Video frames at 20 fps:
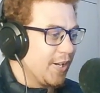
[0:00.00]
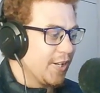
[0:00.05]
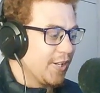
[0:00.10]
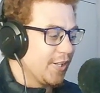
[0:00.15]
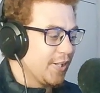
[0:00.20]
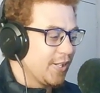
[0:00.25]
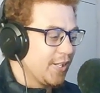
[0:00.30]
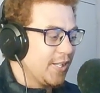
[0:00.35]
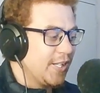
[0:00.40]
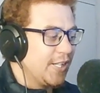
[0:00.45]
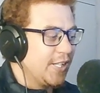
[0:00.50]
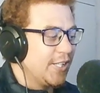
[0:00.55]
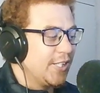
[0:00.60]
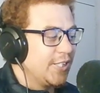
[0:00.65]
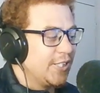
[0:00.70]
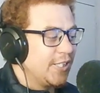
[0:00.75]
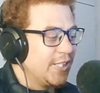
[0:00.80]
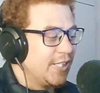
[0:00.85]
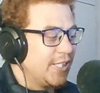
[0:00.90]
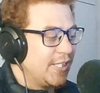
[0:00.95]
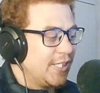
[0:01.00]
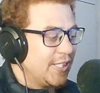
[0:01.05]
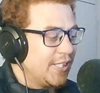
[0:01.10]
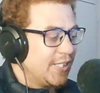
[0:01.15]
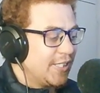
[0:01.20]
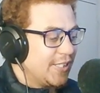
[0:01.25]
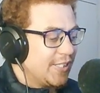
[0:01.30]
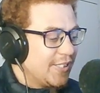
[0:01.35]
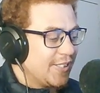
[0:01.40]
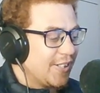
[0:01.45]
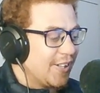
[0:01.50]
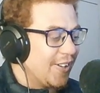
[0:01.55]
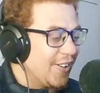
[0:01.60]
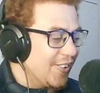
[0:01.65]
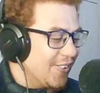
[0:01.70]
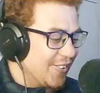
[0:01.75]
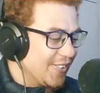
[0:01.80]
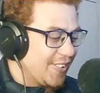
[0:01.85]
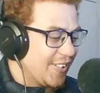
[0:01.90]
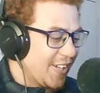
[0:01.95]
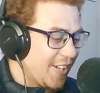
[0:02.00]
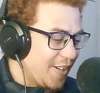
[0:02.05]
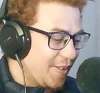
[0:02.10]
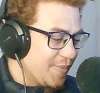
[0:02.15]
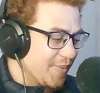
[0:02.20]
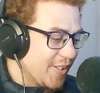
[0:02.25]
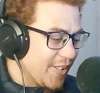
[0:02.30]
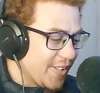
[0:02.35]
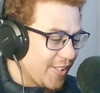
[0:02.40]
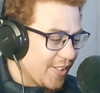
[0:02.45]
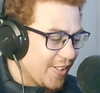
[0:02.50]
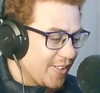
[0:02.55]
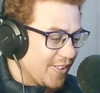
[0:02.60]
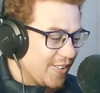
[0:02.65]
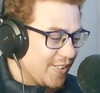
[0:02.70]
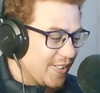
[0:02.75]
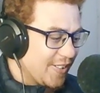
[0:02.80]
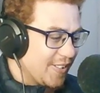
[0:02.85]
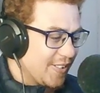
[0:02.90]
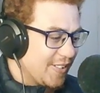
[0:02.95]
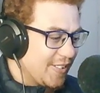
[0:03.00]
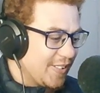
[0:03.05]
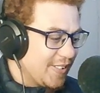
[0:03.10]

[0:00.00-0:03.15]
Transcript: it. Oh damn, there they are.